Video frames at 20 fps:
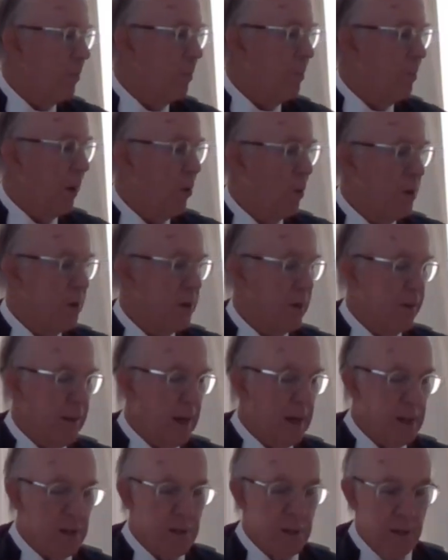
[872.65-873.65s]
My lord,
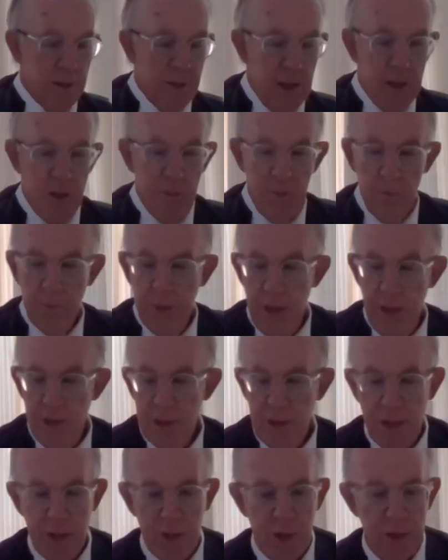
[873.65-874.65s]
that then
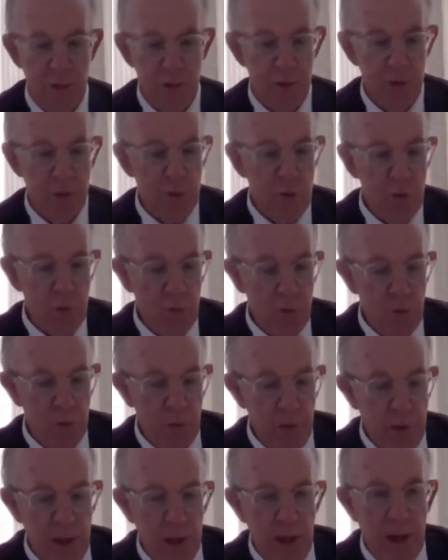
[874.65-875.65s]
brings us to
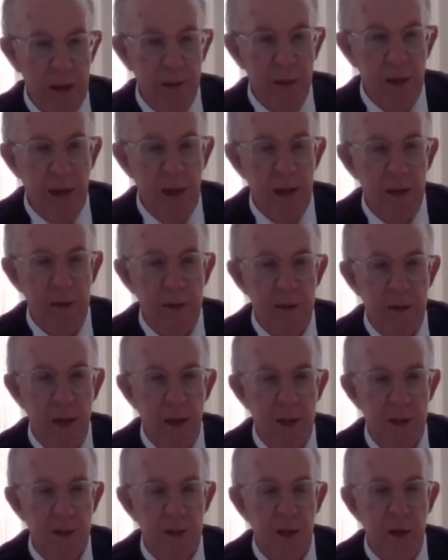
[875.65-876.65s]
the other and
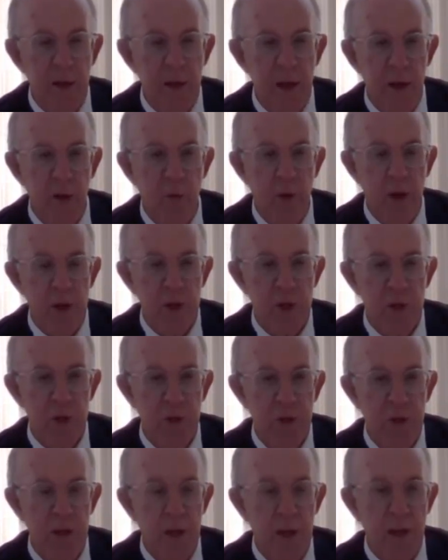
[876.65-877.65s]
ancillary
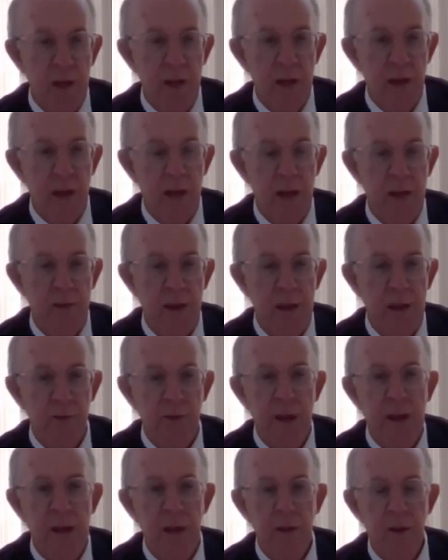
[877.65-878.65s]
question, and that
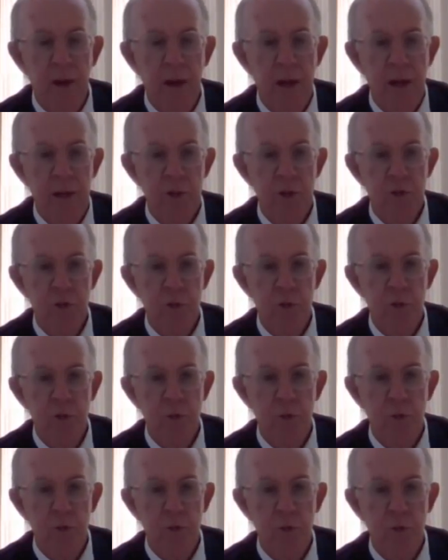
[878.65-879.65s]
really relates
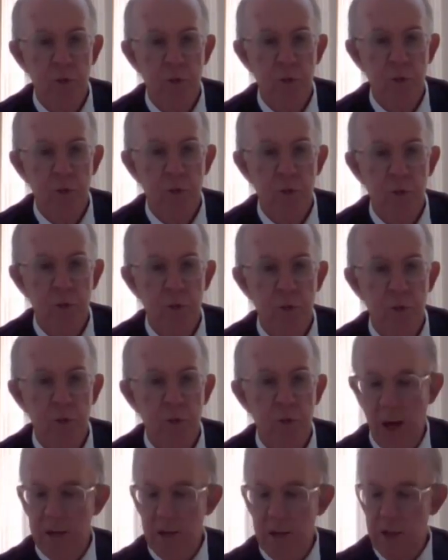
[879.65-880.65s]
to clause
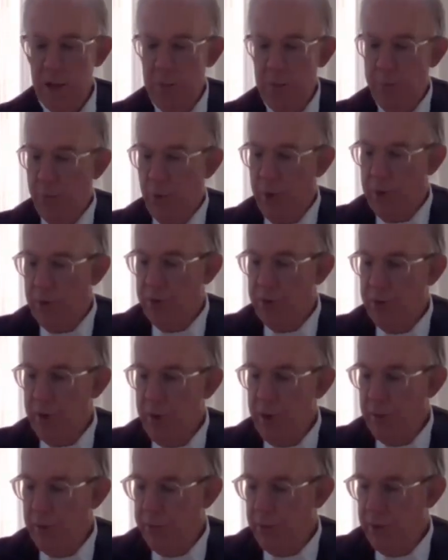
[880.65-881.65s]

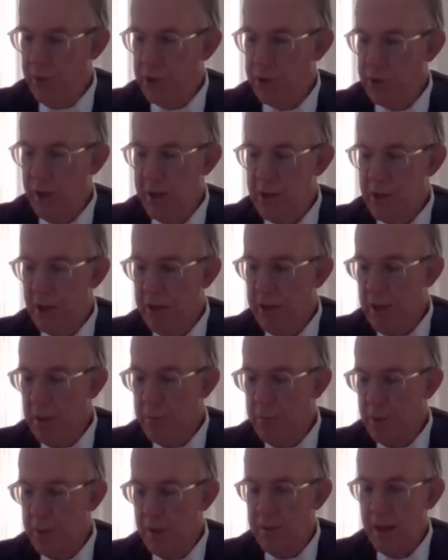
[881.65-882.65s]
19.3 of the restraint
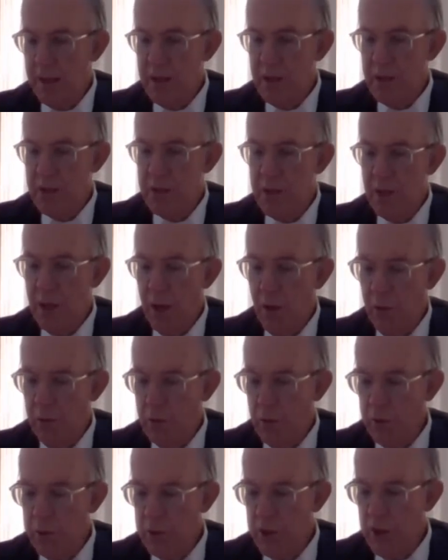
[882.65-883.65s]
agreement, and that is the
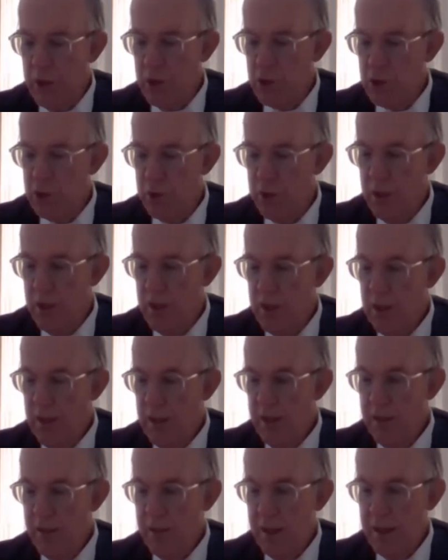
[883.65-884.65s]
old contention
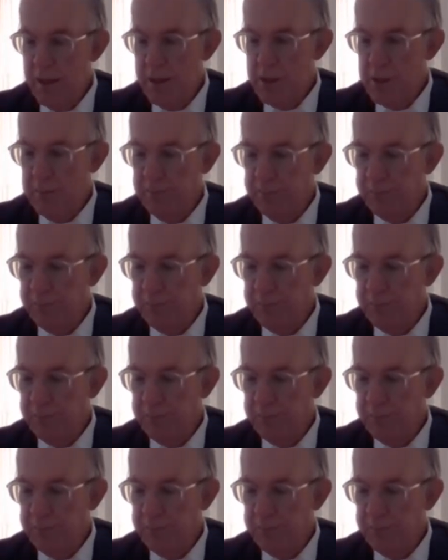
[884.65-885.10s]
that